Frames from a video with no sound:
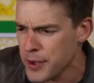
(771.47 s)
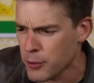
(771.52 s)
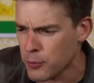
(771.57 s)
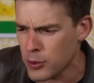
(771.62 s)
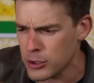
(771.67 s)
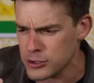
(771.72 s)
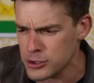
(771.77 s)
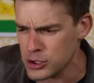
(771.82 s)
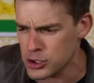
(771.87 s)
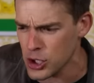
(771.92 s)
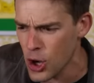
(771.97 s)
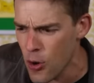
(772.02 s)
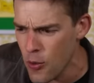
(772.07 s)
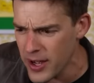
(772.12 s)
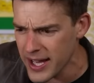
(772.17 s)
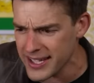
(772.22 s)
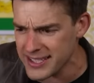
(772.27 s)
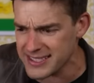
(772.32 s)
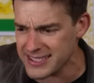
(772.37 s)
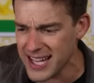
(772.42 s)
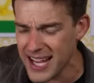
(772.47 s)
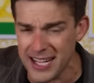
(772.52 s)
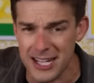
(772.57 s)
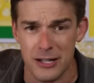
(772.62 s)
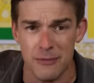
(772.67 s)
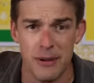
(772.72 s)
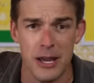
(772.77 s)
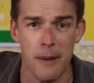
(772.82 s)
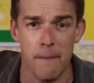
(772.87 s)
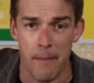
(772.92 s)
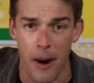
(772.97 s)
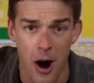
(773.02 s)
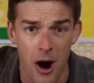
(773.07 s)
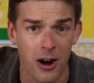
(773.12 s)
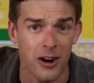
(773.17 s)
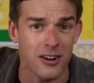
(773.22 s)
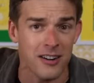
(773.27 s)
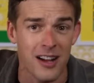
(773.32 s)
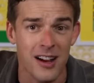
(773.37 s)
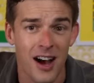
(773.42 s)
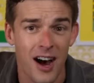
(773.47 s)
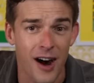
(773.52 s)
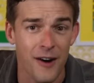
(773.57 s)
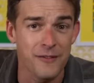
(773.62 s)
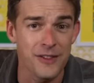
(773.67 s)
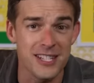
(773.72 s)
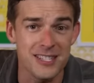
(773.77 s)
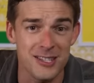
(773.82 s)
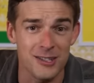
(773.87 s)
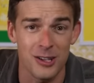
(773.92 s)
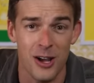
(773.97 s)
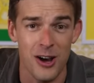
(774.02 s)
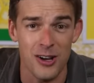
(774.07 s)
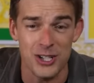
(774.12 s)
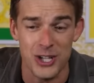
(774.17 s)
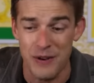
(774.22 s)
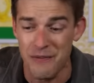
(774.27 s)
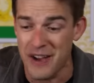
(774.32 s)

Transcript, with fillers: there were so excited to be a part of this launch